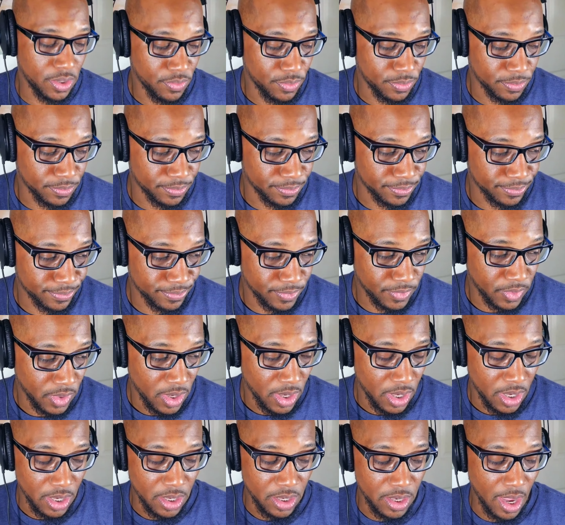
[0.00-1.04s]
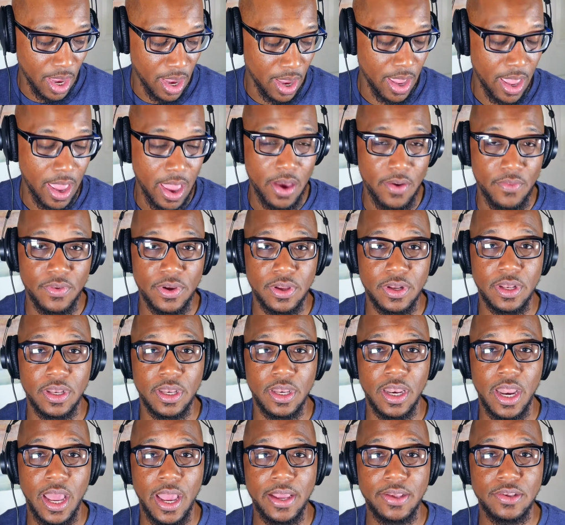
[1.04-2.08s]
do. Y'all have a
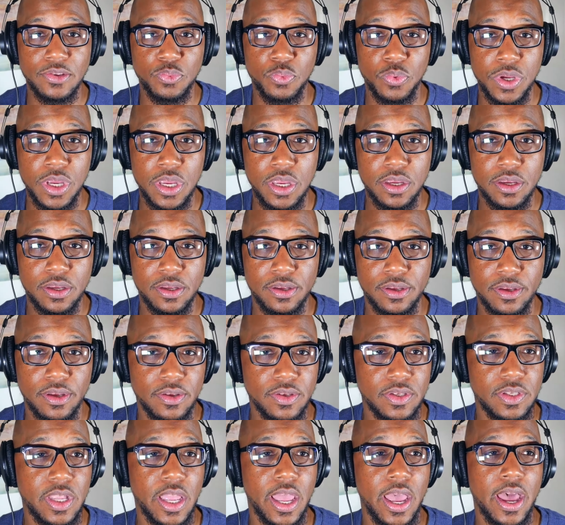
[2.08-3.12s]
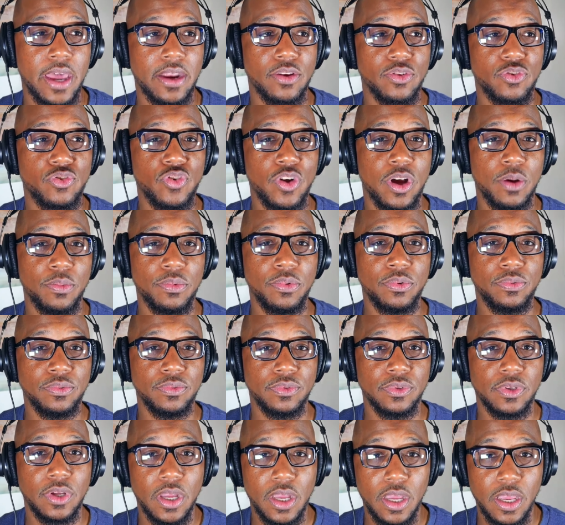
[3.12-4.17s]
nice week. Stay out of trouble.
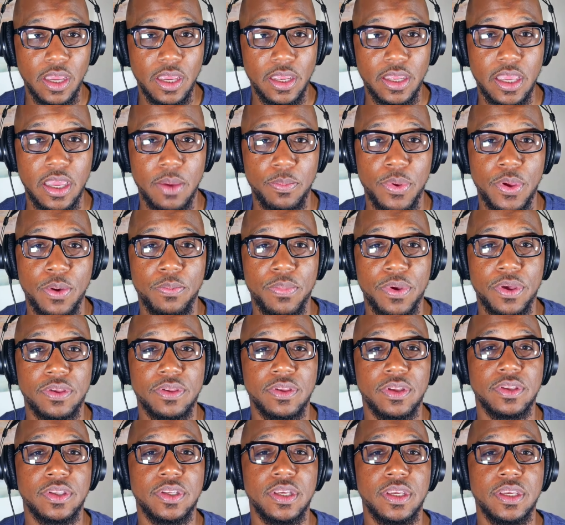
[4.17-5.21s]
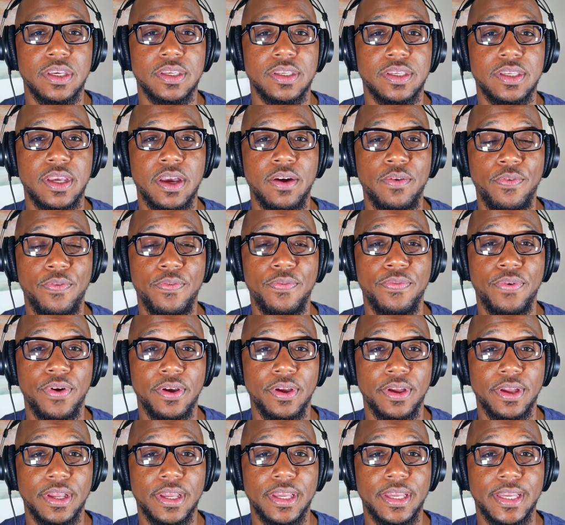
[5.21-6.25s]
Keep your business to
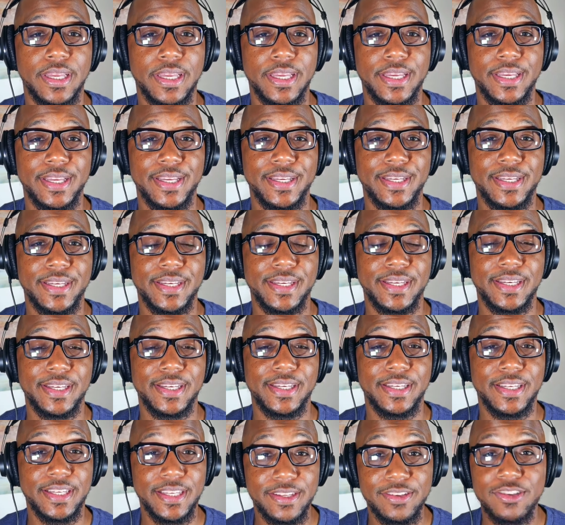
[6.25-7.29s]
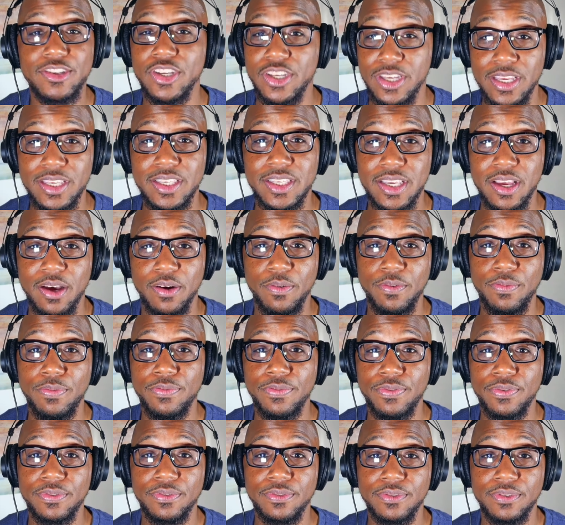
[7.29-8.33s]
yourself. To
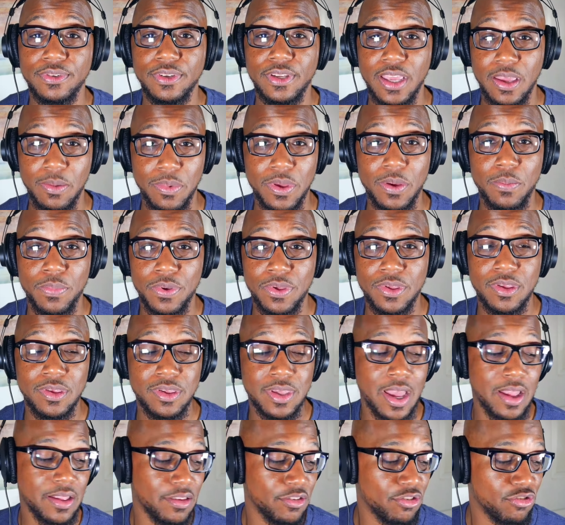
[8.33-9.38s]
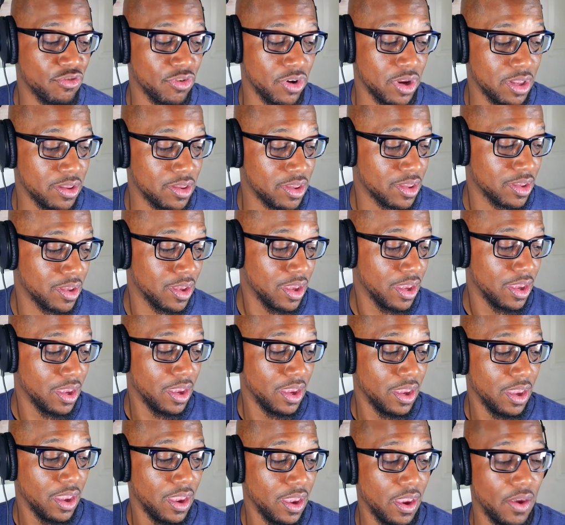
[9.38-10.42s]
yourself. Keep your business out the streets.
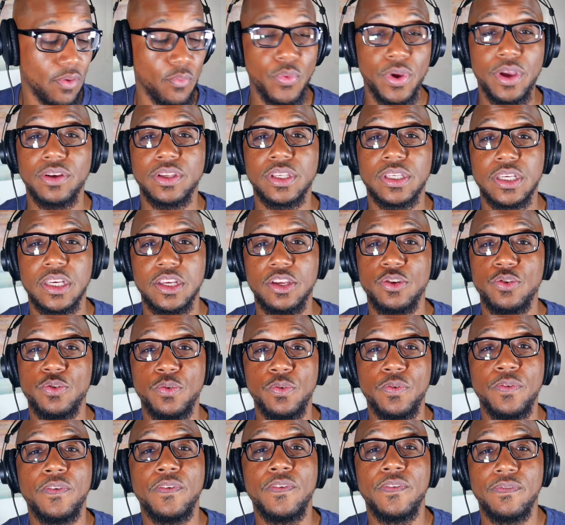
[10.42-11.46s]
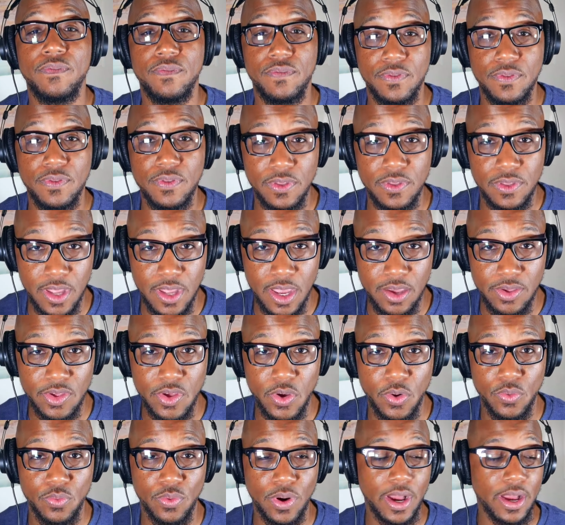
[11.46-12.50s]
And we'll see you next
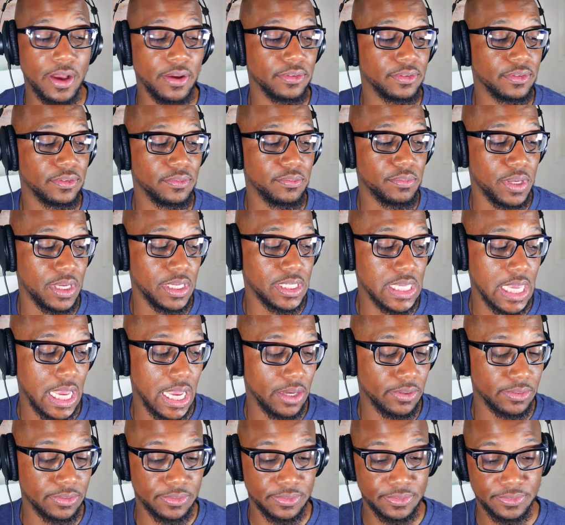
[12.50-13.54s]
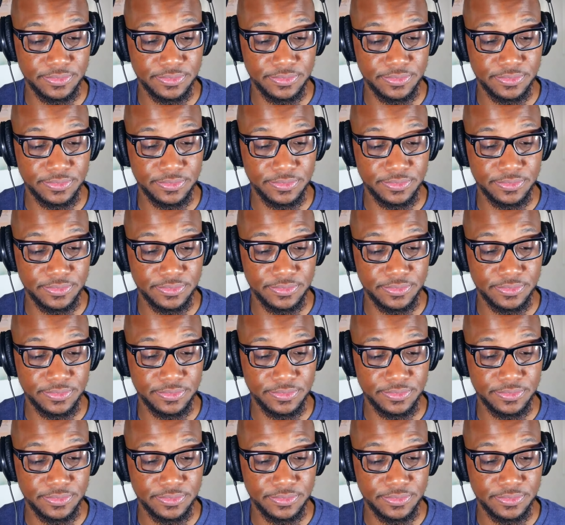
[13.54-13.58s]
go round. Peace out.